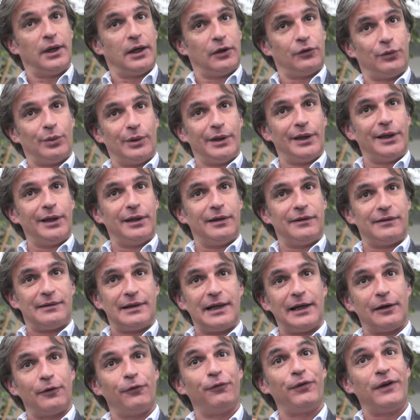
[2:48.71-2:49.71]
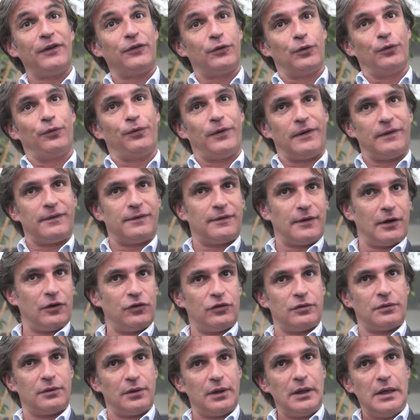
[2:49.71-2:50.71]
Actually, it's like a face-to-face
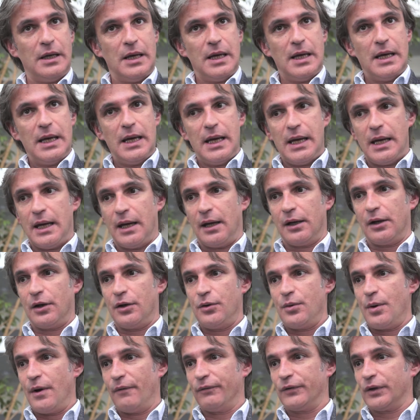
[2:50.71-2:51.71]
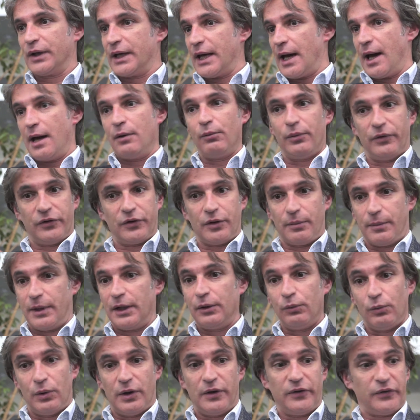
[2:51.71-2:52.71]
session, and you have the guy who is
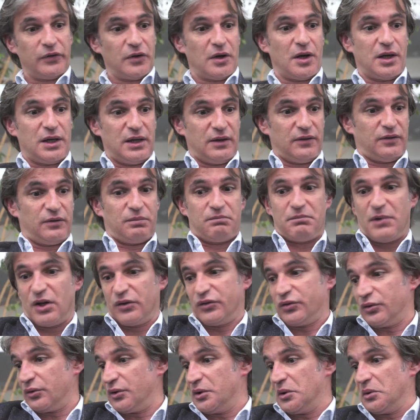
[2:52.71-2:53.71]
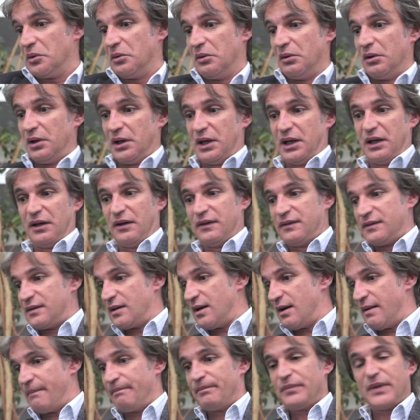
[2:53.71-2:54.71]
coming with his material, his
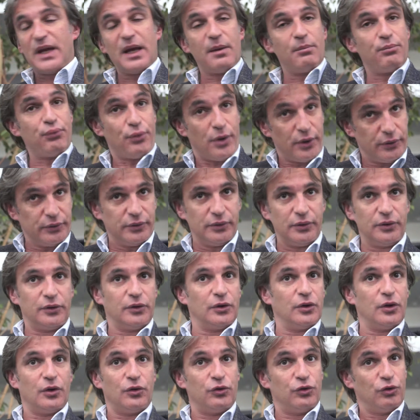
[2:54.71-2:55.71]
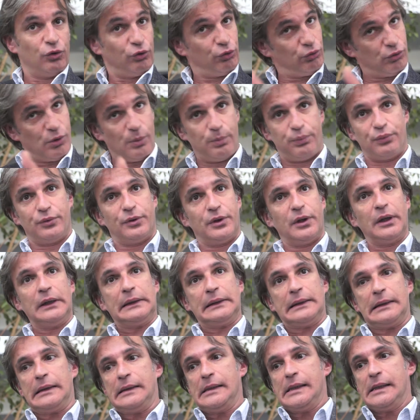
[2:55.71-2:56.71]
product, the usual
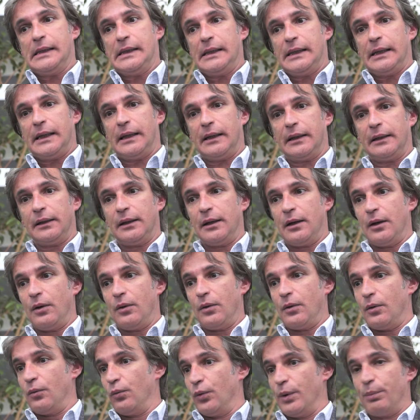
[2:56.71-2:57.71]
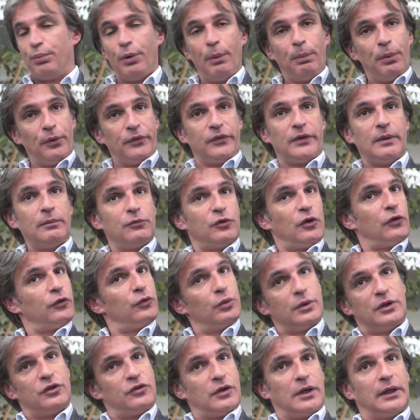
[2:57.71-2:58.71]
product, and we propose him just
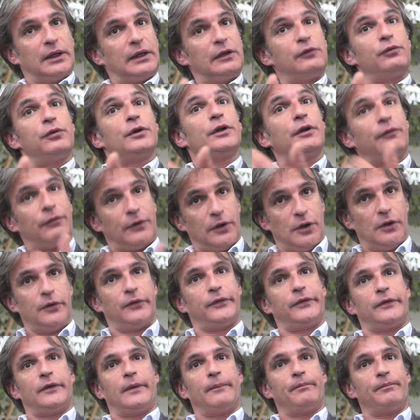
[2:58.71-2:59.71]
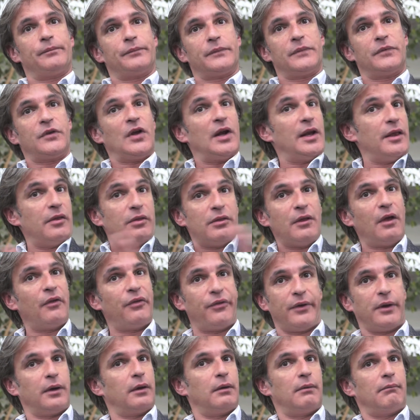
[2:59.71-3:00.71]
to inject in front of us, telling
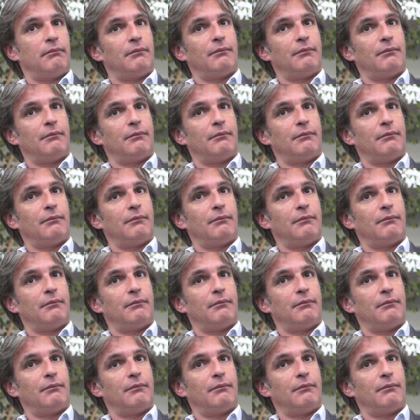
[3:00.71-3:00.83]
nothing.